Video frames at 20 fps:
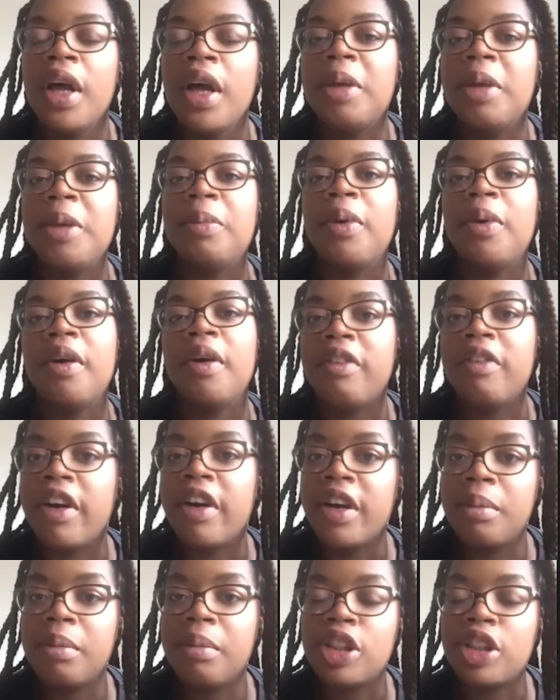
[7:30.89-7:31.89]
People are very
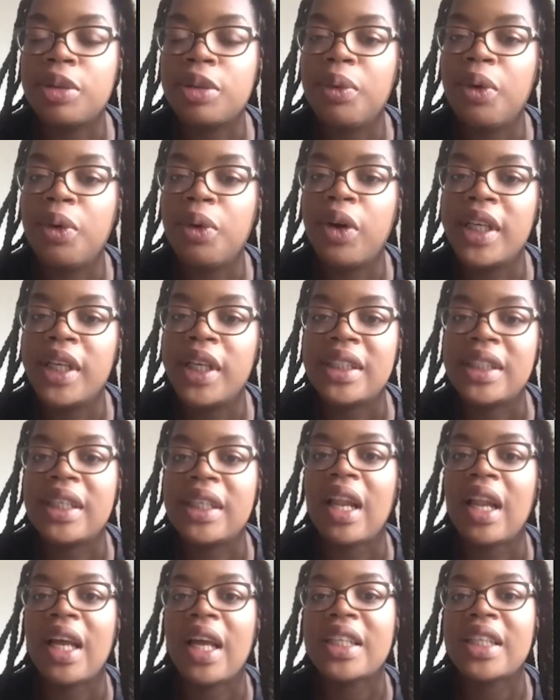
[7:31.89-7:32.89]
much more into
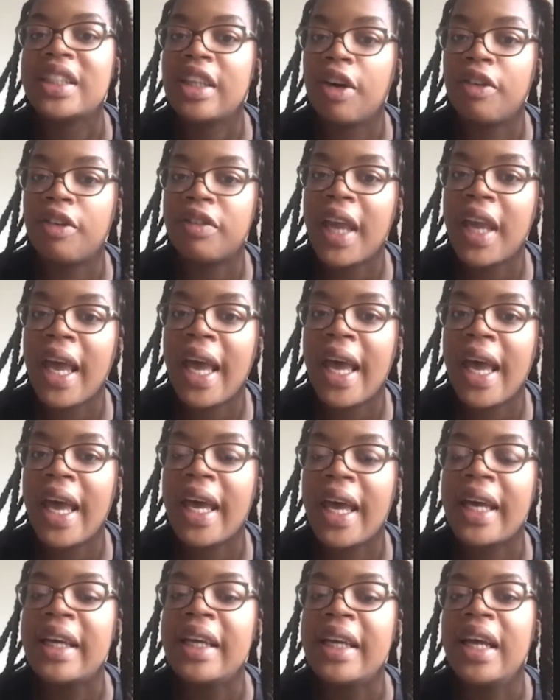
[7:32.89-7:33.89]
like
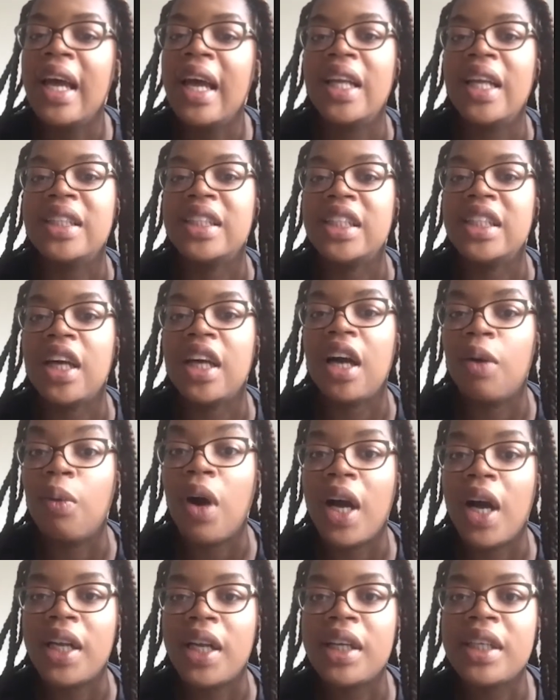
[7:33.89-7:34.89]
self-care and
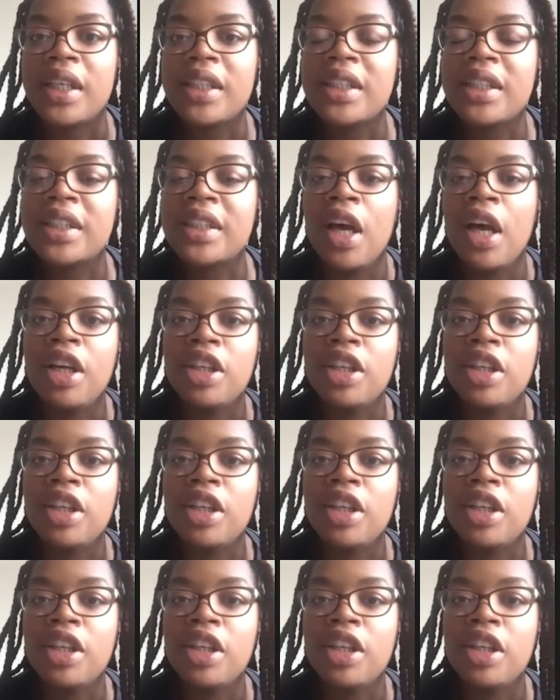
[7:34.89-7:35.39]
DIY-ness,